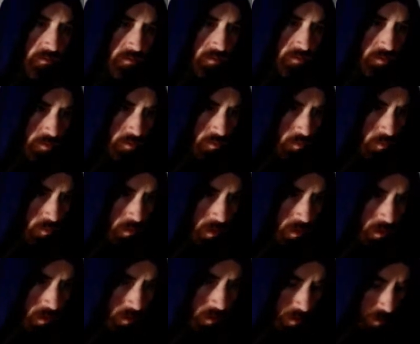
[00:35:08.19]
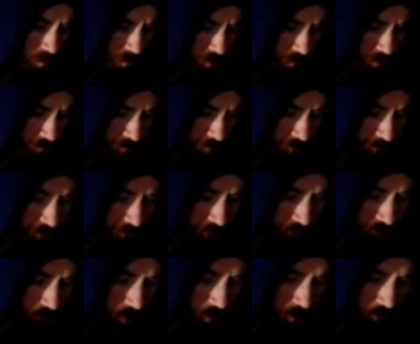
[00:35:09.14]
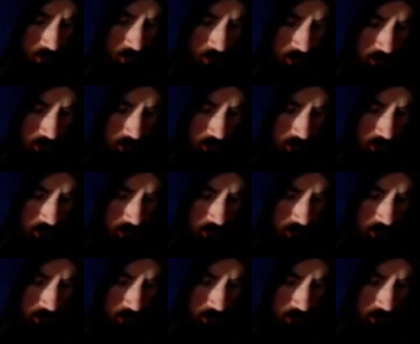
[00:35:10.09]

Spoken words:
to 6 minor.